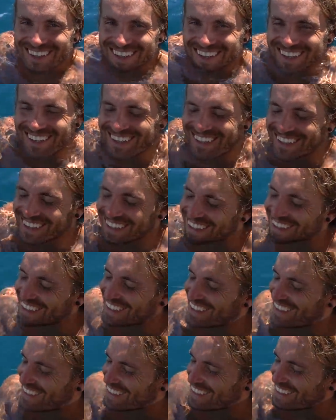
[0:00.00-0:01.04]

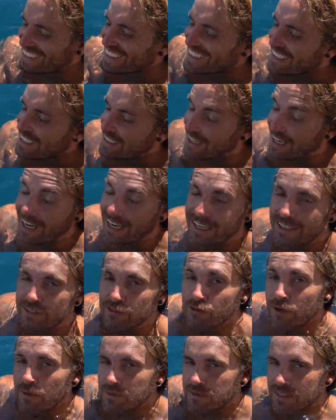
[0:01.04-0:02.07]
a pig? I had
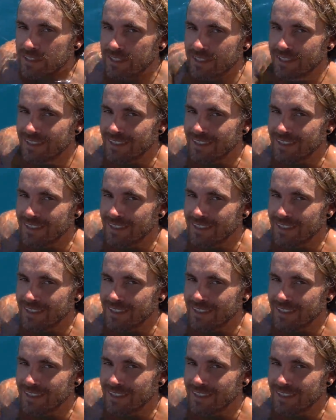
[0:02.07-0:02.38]
dreamt